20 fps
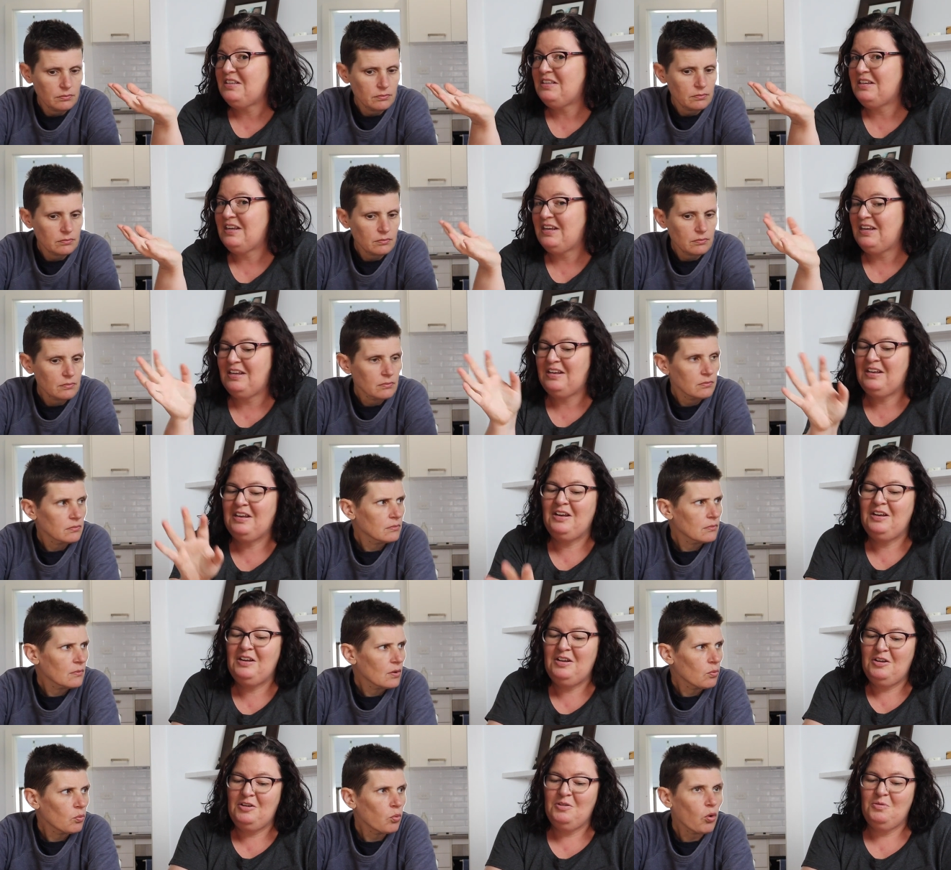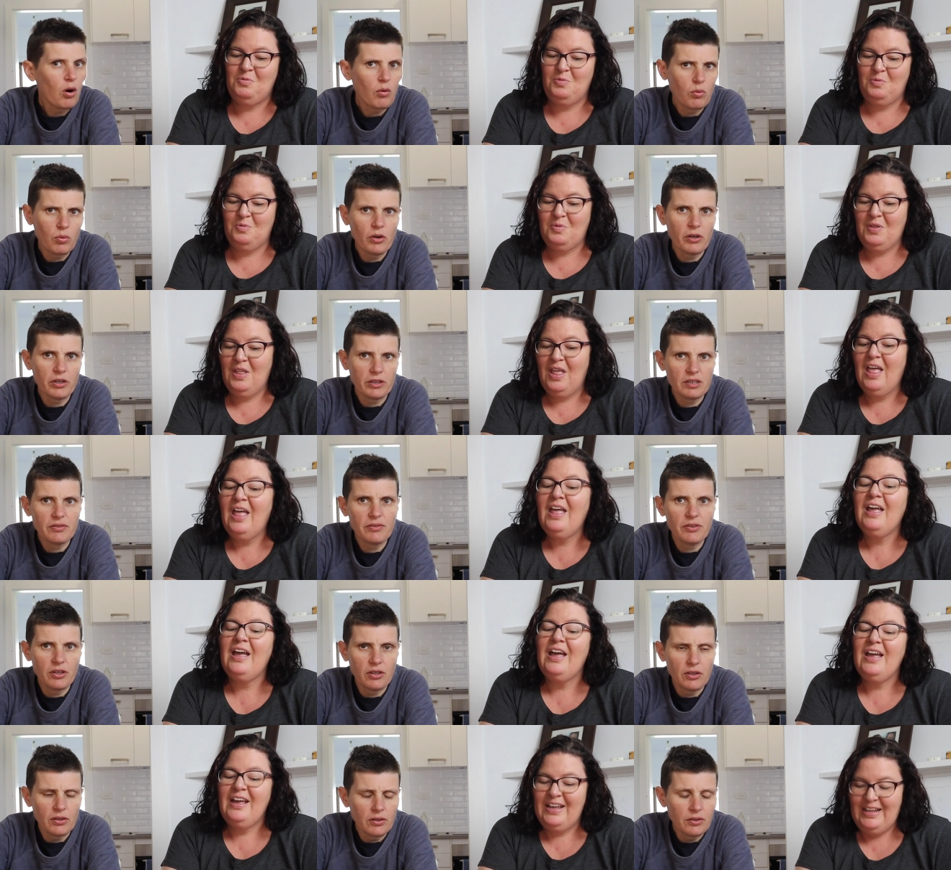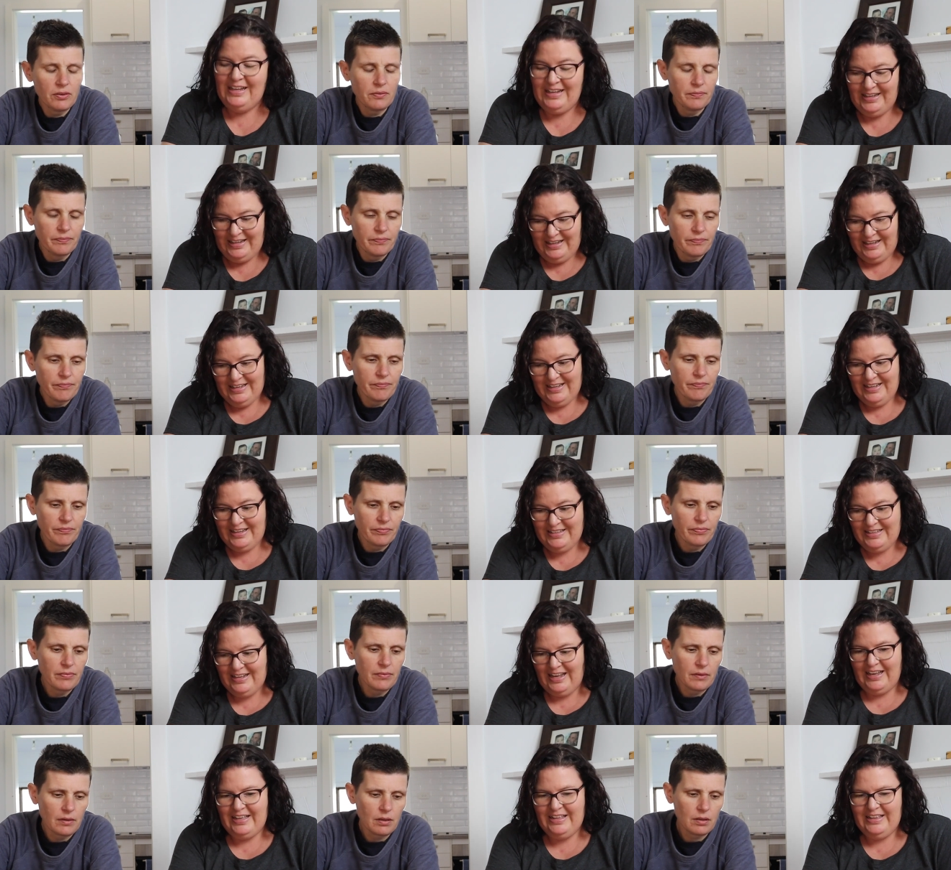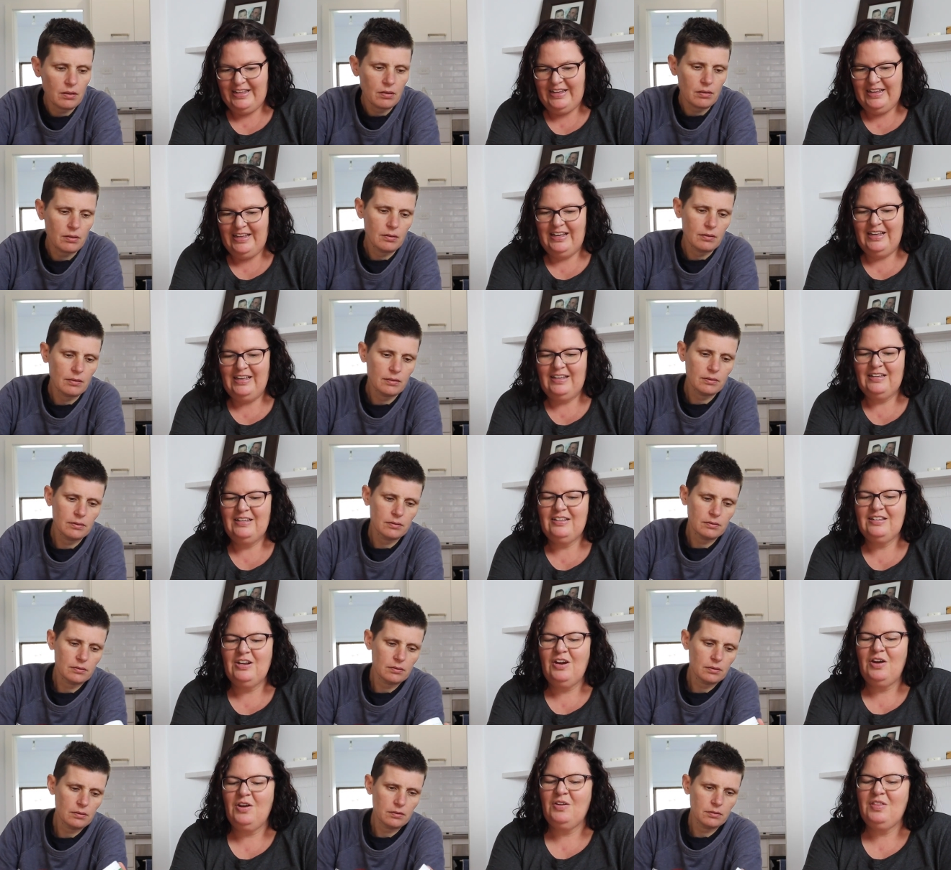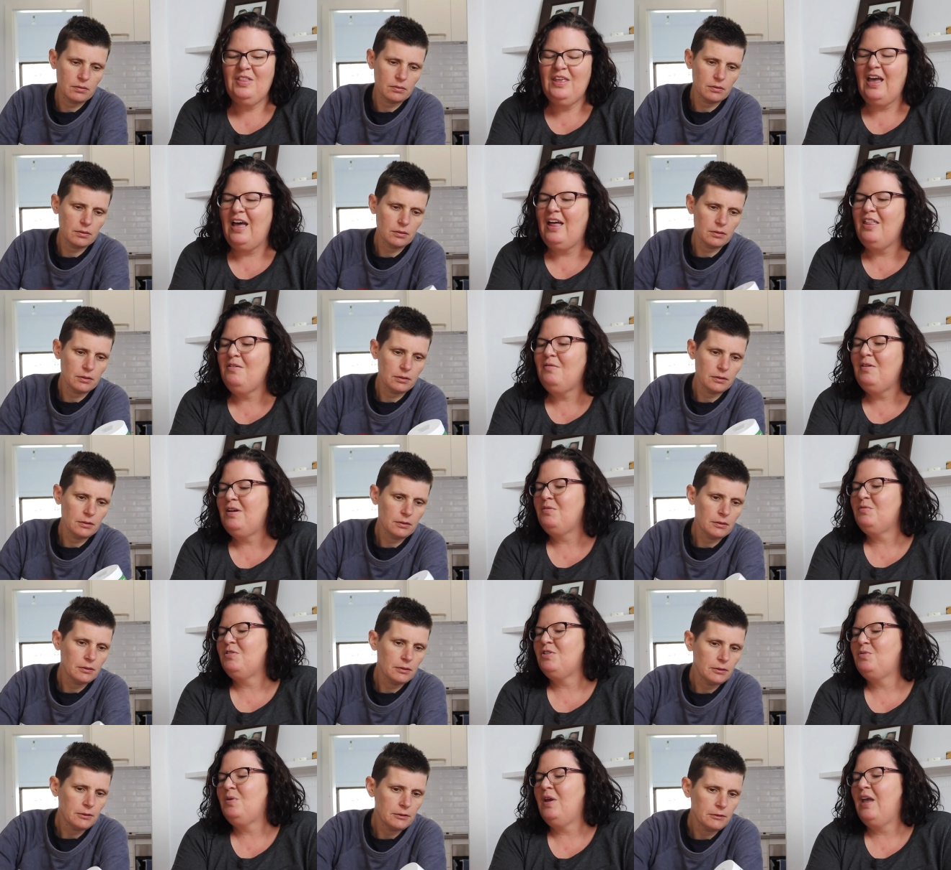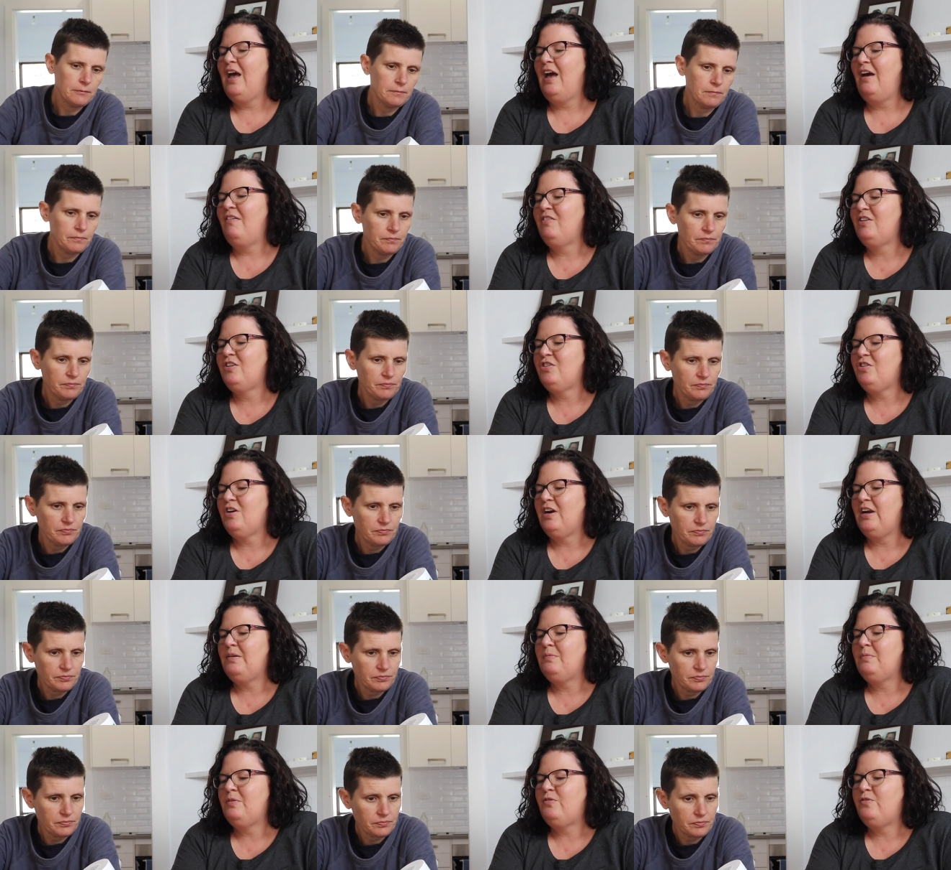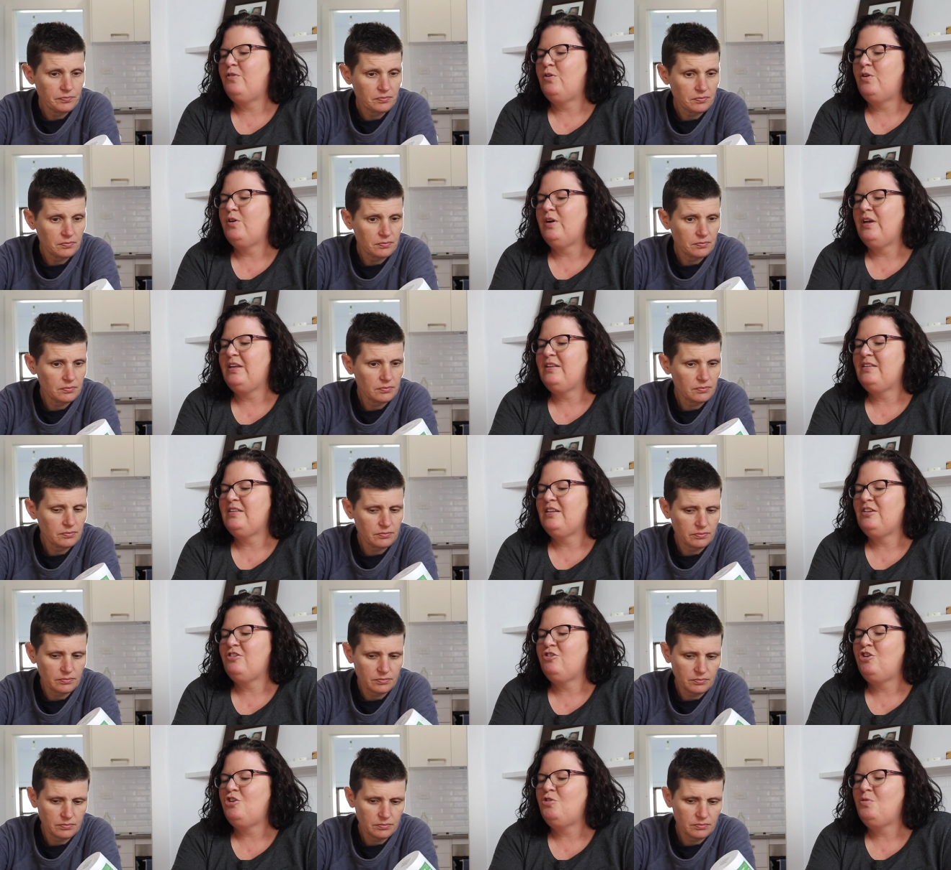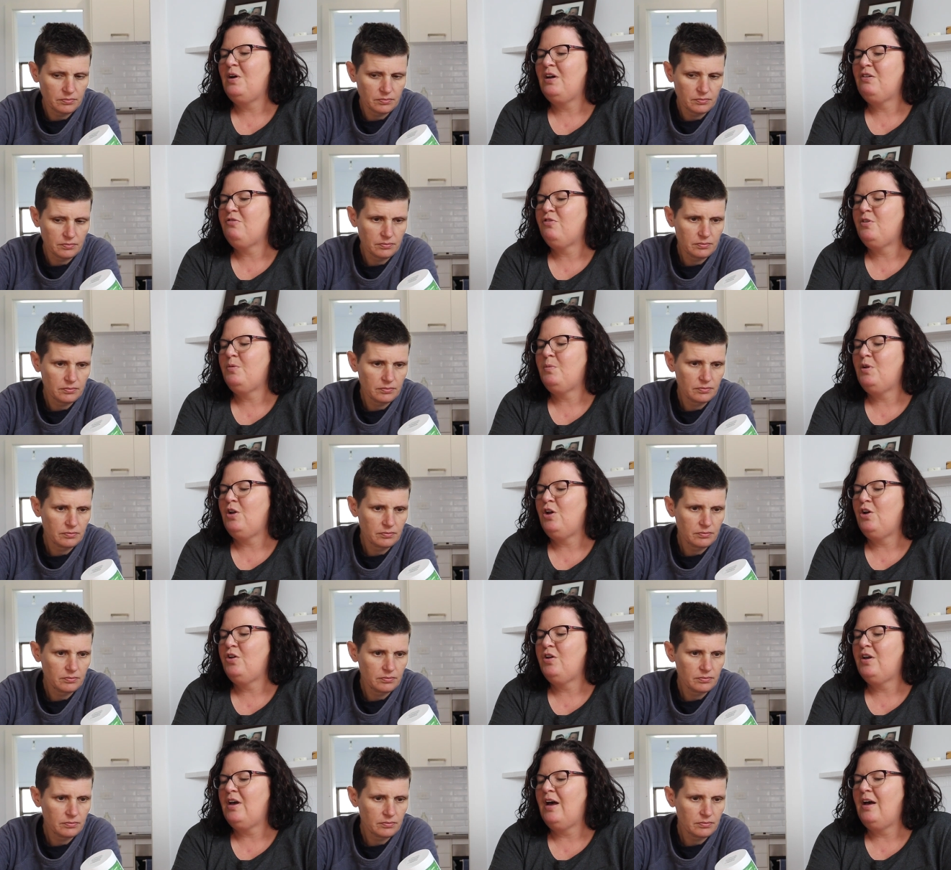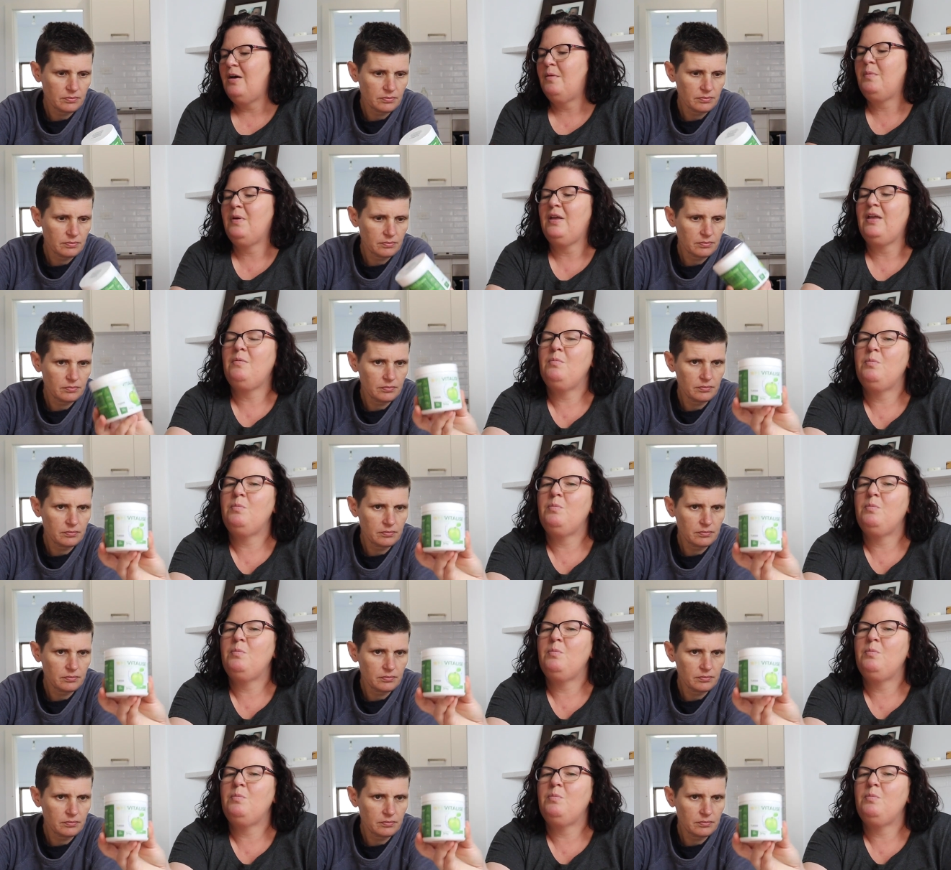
Speaker 1: to see
Speaker 2: what works for you.
Speaker 1: Exactly. So the other one which we haven't tried before is this new one from Low Carb